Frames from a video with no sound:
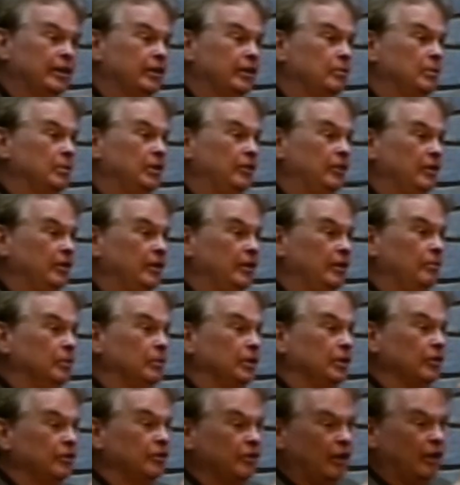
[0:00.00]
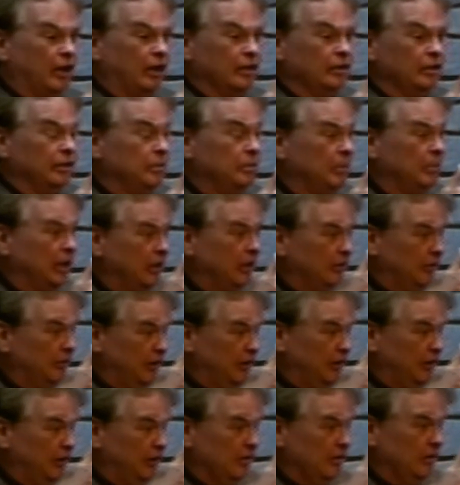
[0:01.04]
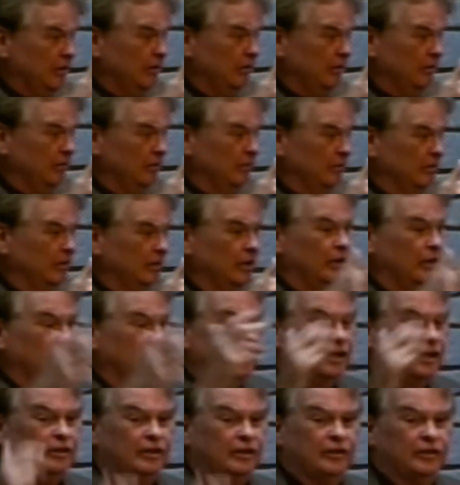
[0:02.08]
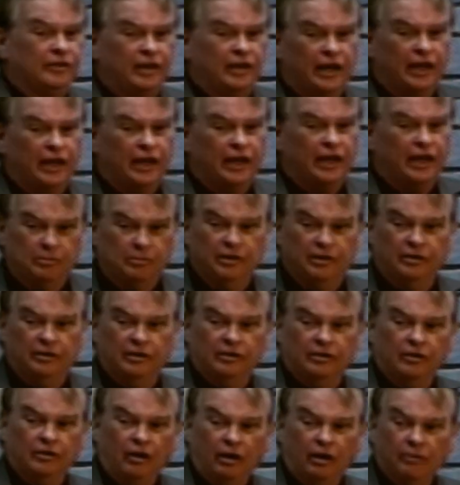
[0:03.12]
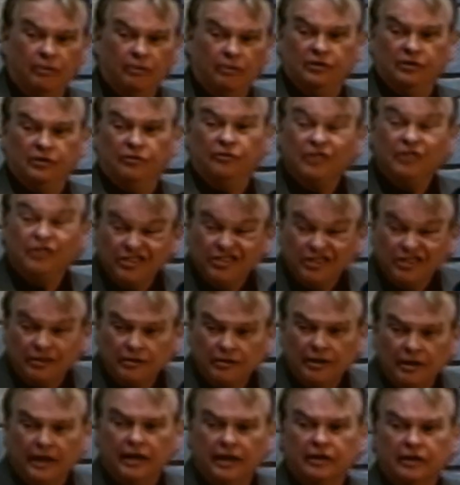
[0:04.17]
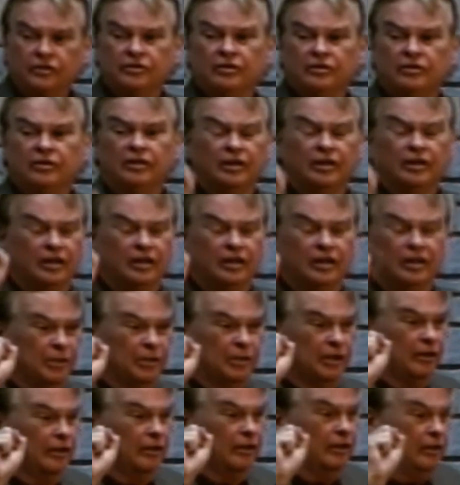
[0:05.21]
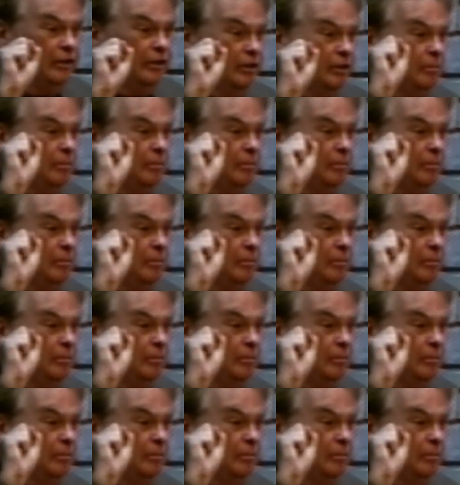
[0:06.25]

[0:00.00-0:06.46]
we did with the Tonglen meditation. It doesn't have to be always physical action, but it could be